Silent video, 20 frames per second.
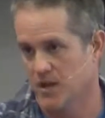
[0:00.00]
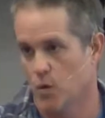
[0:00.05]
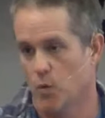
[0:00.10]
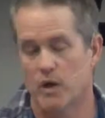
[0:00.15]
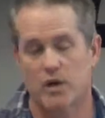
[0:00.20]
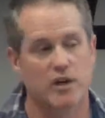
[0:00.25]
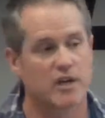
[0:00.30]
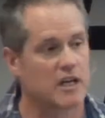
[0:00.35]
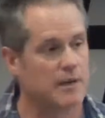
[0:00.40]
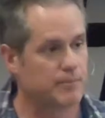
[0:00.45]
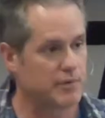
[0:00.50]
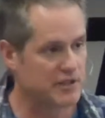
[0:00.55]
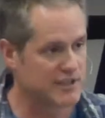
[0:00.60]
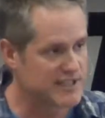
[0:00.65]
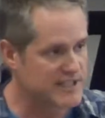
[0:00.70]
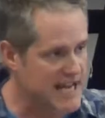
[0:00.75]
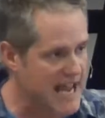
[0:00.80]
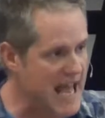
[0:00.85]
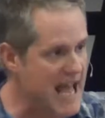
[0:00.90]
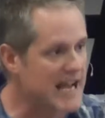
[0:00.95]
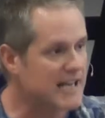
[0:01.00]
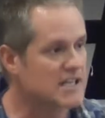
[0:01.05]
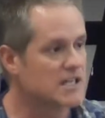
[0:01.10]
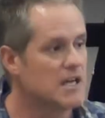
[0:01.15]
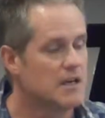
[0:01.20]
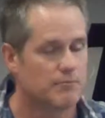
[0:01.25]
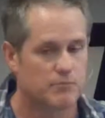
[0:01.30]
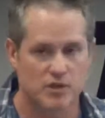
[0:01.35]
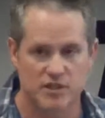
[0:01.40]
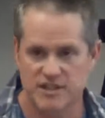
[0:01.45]
We're going to
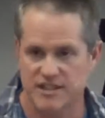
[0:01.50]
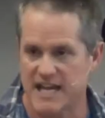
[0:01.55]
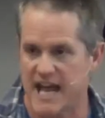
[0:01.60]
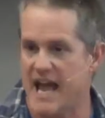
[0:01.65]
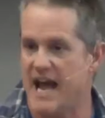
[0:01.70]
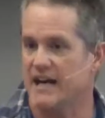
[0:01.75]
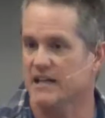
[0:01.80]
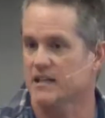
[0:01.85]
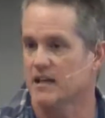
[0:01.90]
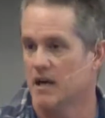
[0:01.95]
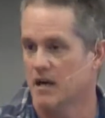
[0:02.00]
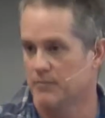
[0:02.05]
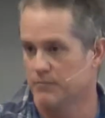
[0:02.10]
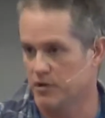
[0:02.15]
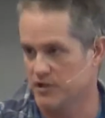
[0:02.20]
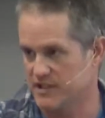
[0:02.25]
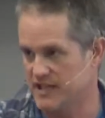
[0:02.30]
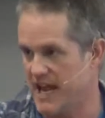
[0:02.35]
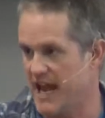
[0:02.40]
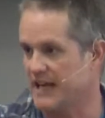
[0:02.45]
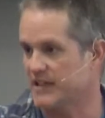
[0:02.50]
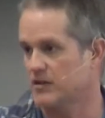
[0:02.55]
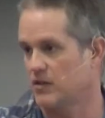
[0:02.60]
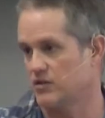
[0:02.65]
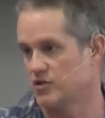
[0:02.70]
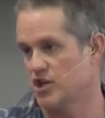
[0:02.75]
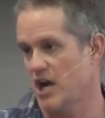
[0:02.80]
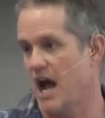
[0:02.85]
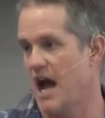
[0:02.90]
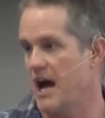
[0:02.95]
protect
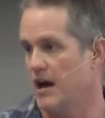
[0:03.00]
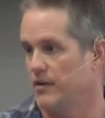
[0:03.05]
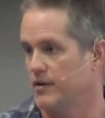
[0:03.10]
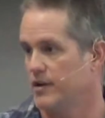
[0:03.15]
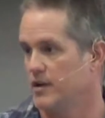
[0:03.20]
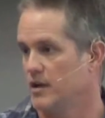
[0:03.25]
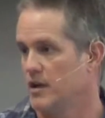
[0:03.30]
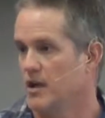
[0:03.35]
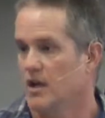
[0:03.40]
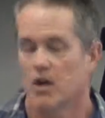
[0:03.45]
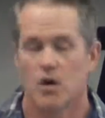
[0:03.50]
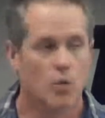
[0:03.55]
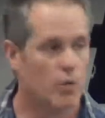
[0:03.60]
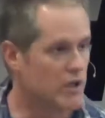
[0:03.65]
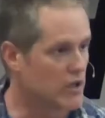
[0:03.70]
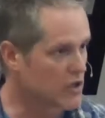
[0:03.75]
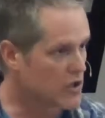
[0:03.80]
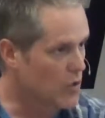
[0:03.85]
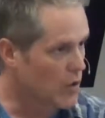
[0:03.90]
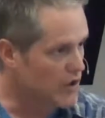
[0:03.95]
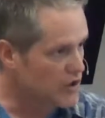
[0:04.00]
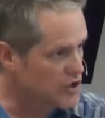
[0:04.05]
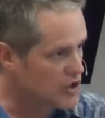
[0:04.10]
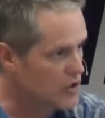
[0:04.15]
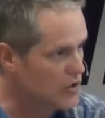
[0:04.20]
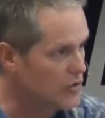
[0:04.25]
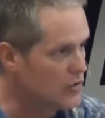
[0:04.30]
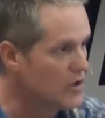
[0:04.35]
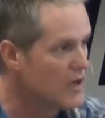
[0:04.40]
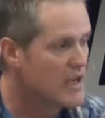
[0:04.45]
our child. We're going
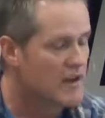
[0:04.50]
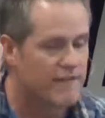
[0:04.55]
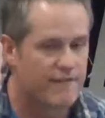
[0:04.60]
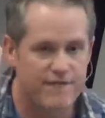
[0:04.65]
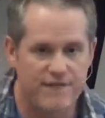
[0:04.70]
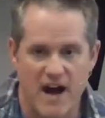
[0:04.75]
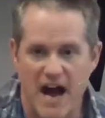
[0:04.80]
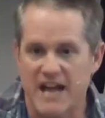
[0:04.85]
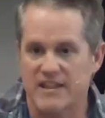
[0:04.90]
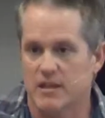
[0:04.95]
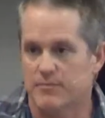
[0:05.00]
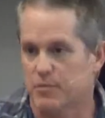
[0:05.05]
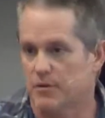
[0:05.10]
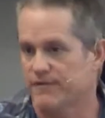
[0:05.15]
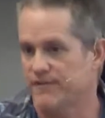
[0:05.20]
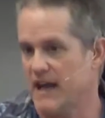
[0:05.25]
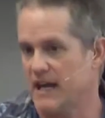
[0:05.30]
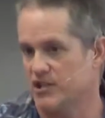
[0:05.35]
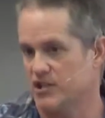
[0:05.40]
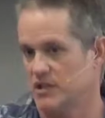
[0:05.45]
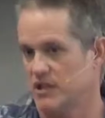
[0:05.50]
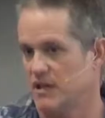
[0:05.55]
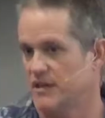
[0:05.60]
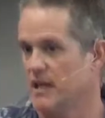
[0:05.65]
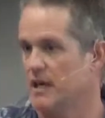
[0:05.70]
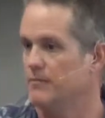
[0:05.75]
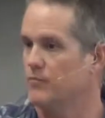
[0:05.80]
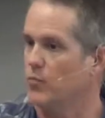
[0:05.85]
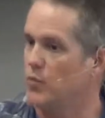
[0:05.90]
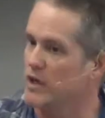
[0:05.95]
to find the perfection
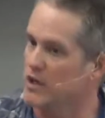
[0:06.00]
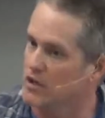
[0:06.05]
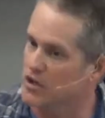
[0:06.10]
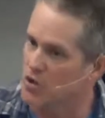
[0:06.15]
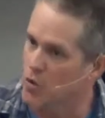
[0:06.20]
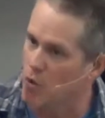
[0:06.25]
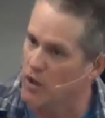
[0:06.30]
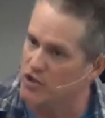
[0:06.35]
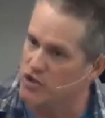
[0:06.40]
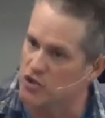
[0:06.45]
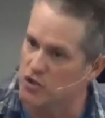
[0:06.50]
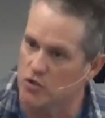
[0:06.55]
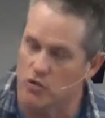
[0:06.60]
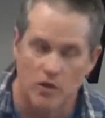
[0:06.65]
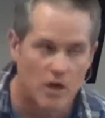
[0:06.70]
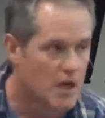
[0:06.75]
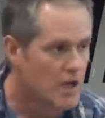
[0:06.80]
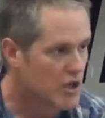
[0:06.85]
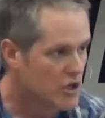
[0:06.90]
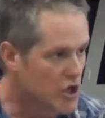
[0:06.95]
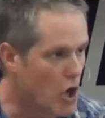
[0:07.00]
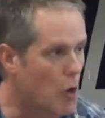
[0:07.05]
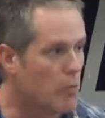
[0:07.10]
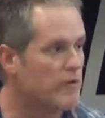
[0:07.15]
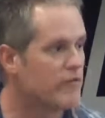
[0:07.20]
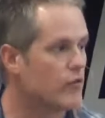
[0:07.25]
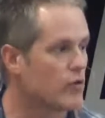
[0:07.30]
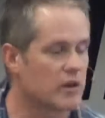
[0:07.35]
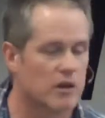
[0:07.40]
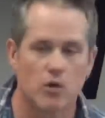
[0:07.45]
in them. We're going to
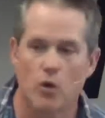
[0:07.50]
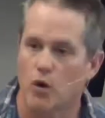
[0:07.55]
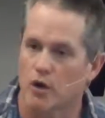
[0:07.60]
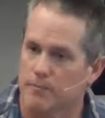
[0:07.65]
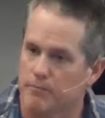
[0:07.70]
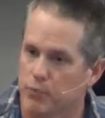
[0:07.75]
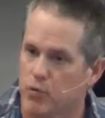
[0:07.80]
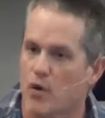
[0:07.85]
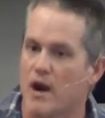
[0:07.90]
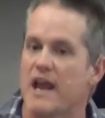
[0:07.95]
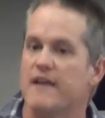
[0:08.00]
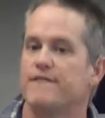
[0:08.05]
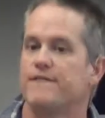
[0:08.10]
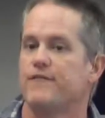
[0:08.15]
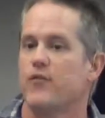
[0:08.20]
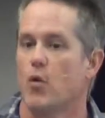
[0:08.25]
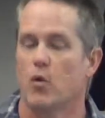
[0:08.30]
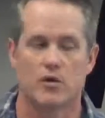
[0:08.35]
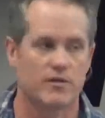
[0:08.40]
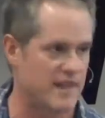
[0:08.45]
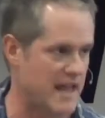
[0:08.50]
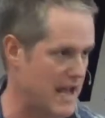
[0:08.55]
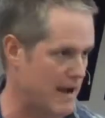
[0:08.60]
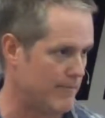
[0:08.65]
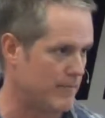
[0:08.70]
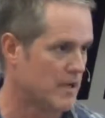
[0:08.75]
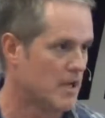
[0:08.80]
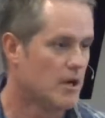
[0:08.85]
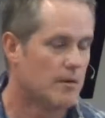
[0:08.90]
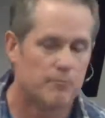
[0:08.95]
go before the Lord, pray for
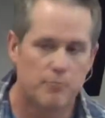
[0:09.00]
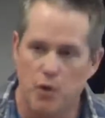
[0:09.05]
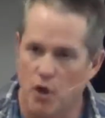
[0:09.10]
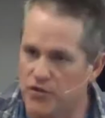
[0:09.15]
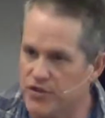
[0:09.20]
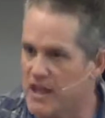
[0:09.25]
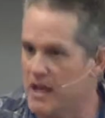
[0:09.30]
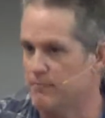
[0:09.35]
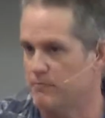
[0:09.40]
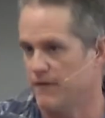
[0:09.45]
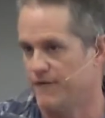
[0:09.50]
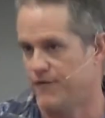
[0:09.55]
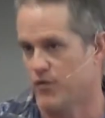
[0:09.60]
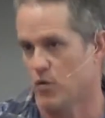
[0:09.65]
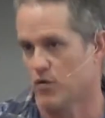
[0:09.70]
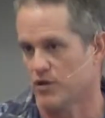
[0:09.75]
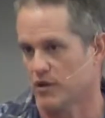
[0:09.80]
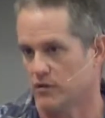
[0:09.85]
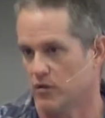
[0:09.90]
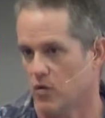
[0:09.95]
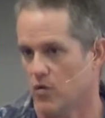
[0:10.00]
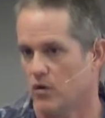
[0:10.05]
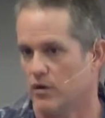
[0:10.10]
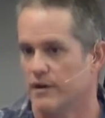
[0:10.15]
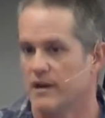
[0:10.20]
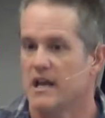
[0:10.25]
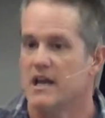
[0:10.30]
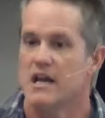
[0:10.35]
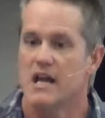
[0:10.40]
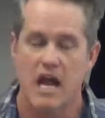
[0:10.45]
them, put them before the
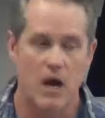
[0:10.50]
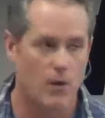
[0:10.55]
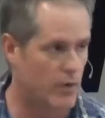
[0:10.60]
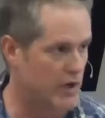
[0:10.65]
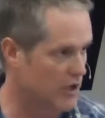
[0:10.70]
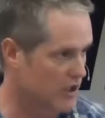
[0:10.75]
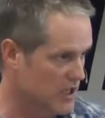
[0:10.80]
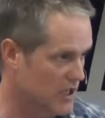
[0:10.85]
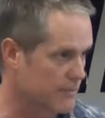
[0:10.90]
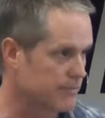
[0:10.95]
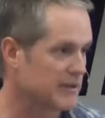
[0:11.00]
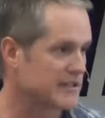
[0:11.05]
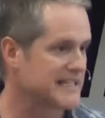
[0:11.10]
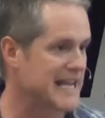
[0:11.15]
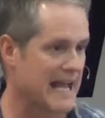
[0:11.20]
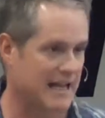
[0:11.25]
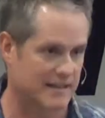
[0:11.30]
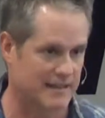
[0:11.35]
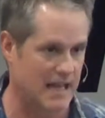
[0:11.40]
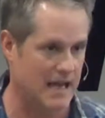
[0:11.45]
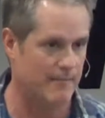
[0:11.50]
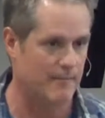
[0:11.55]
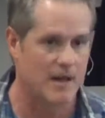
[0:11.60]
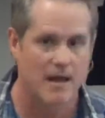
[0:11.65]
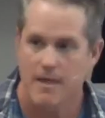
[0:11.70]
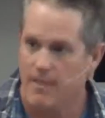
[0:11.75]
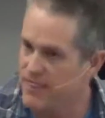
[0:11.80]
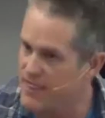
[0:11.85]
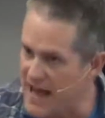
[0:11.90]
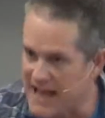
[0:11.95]
Lord, and we're going to protect
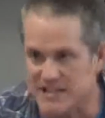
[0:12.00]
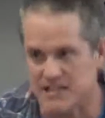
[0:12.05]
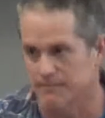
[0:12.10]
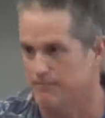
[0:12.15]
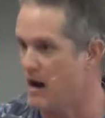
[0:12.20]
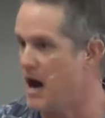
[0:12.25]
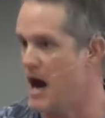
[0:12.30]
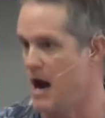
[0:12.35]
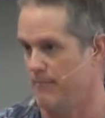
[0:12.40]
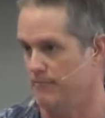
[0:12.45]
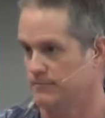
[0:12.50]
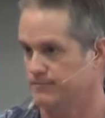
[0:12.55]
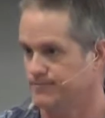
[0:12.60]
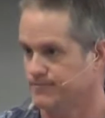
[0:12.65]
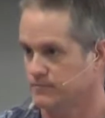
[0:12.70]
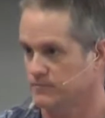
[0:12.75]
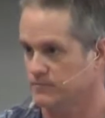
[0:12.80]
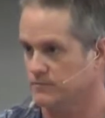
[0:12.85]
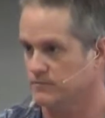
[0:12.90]
them. That's a mom.